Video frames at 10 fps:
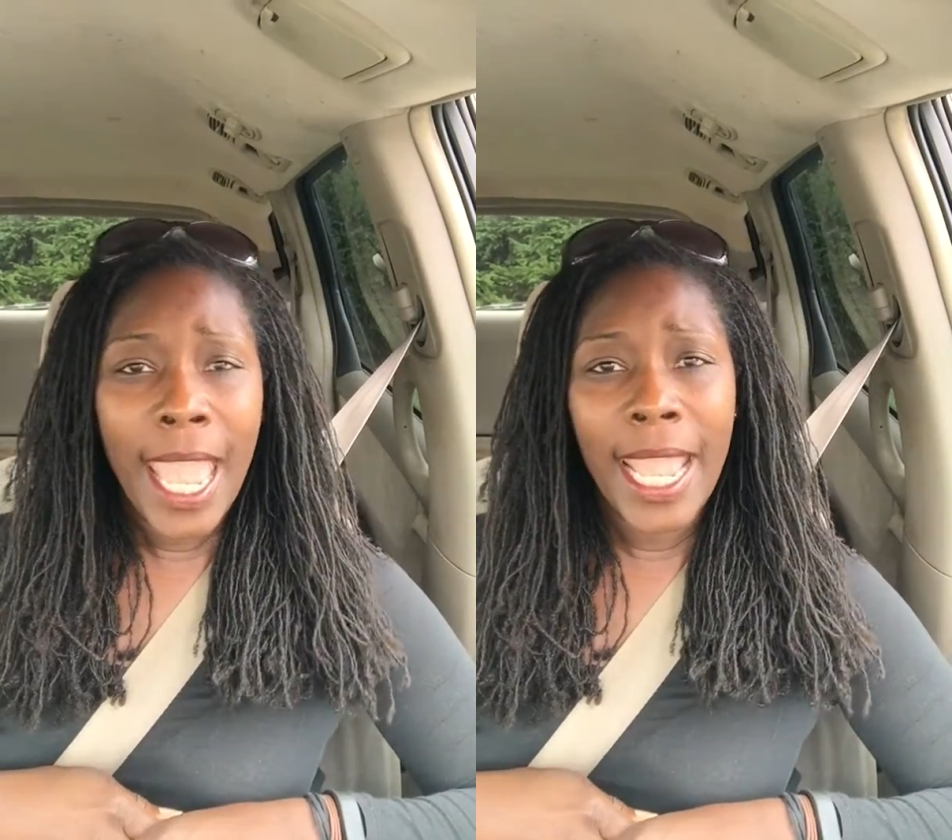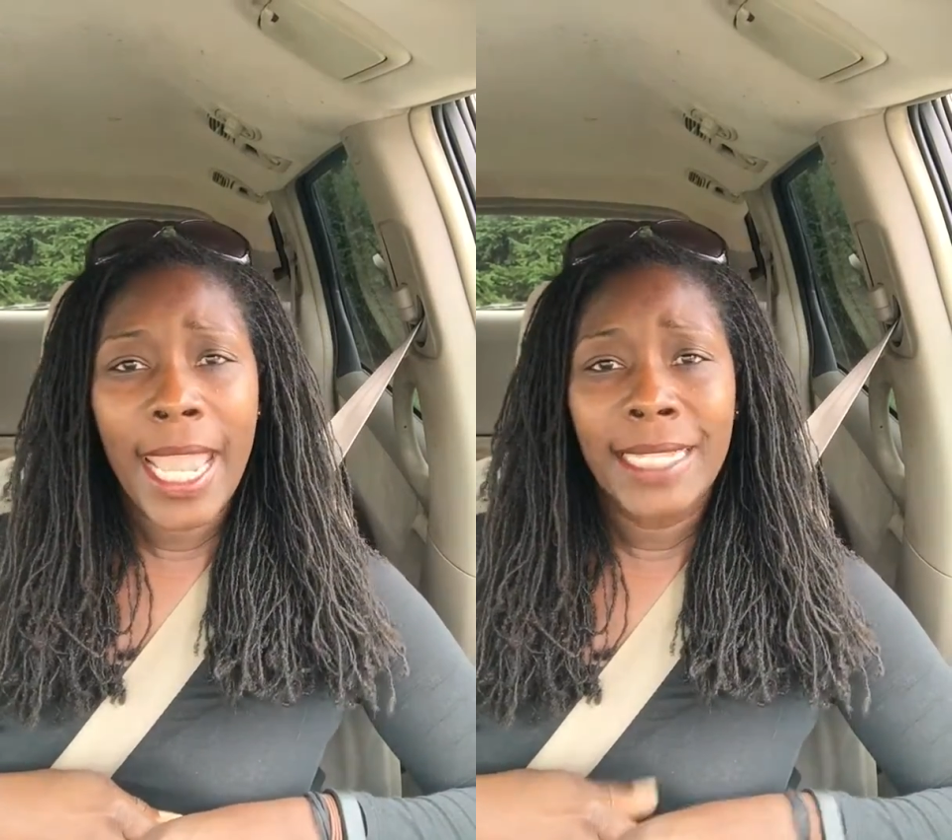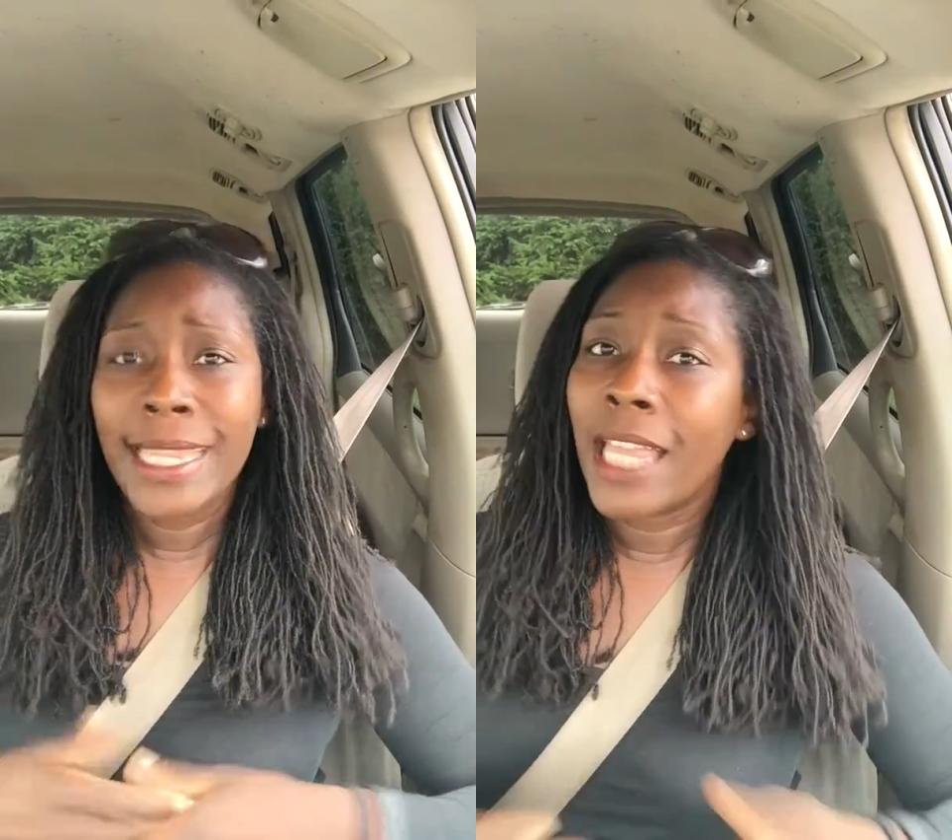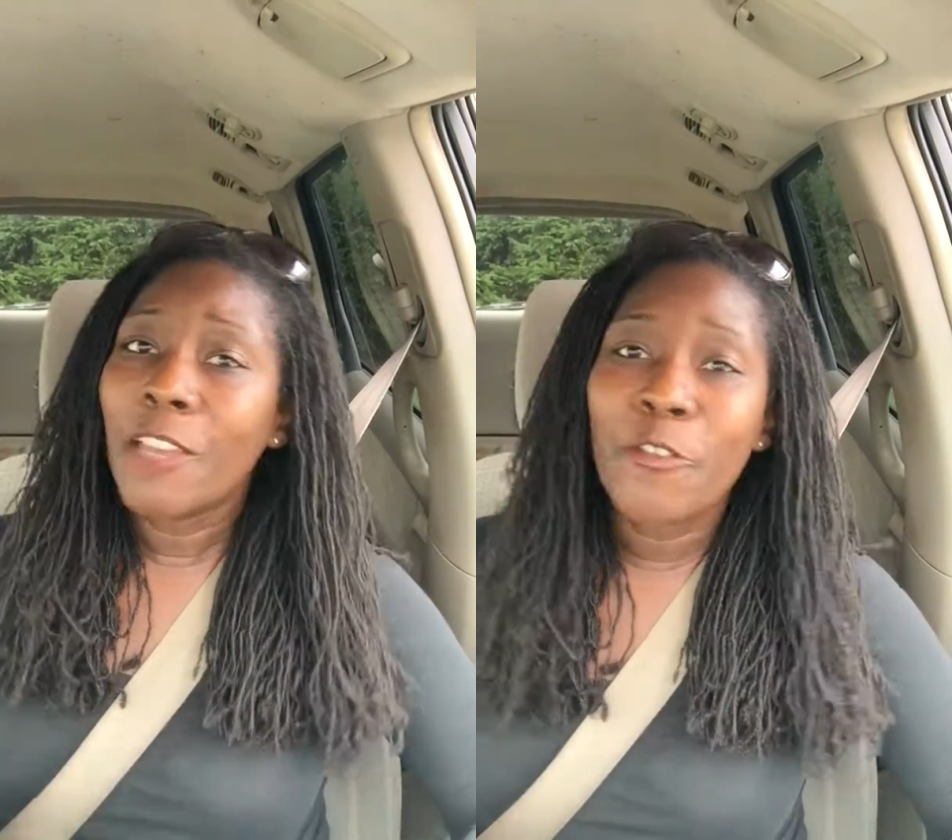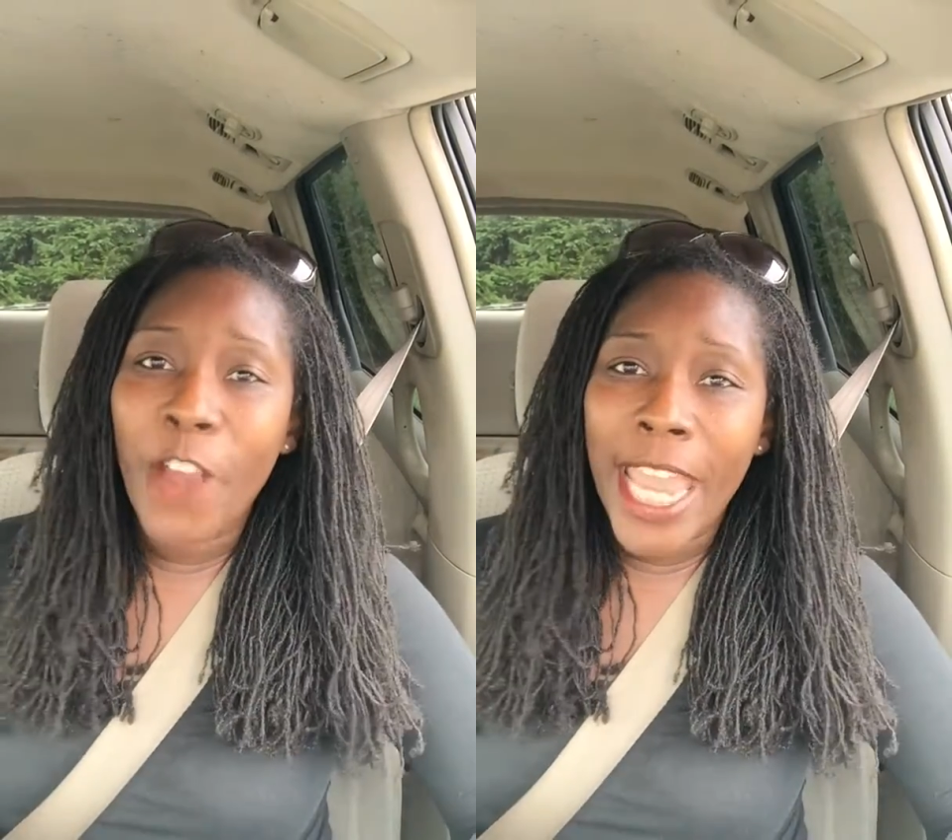and tell
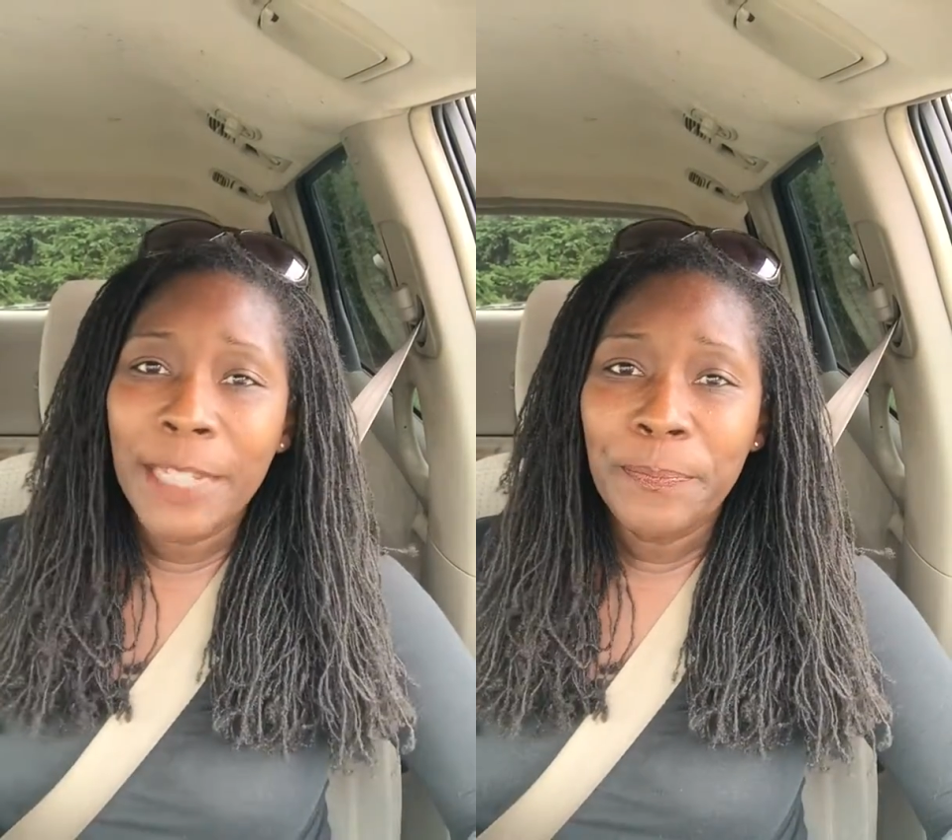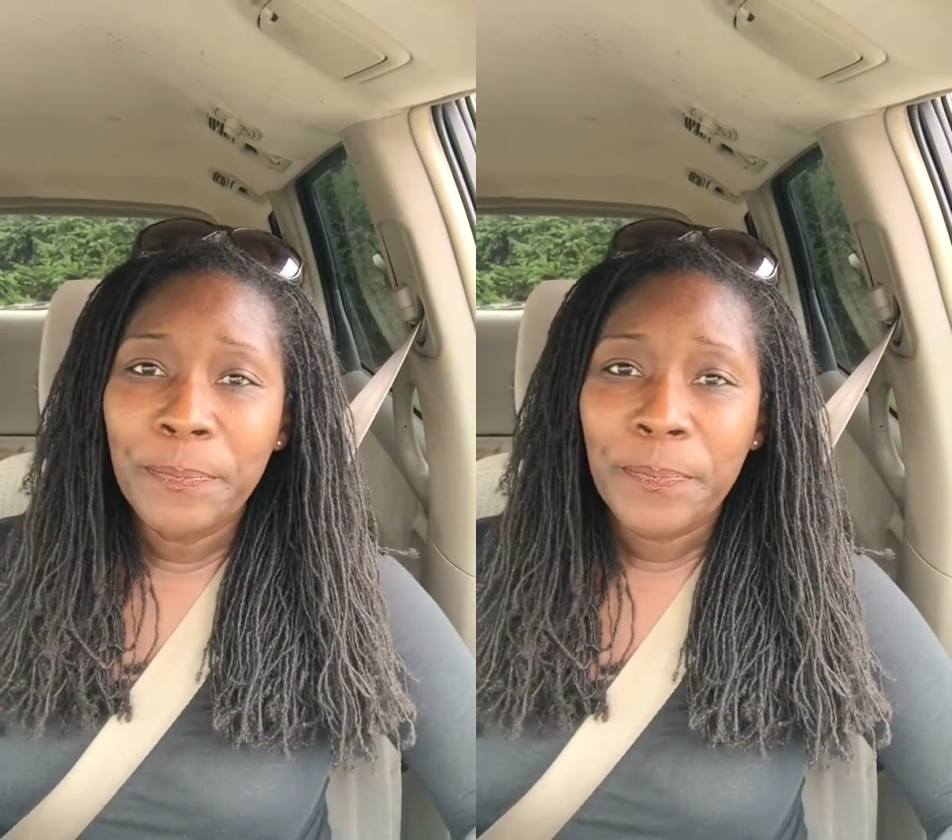a friend.